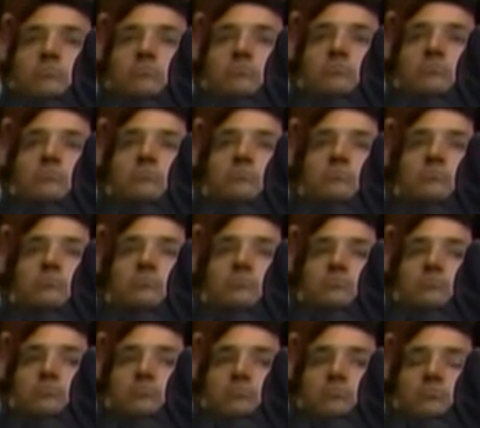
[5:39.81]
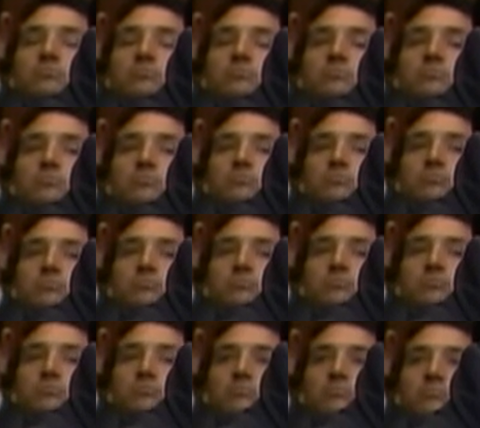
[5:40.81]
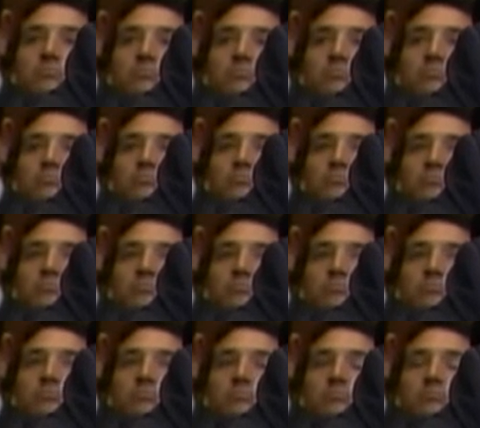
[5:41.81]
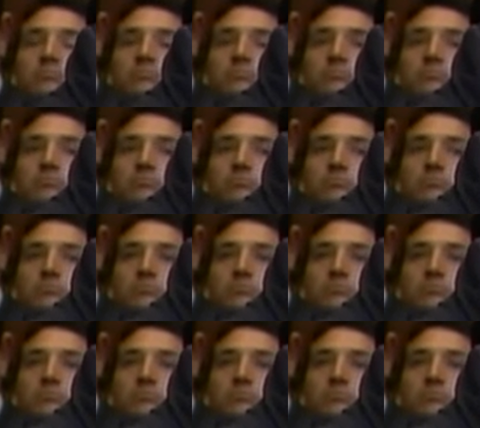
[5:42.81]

(silent)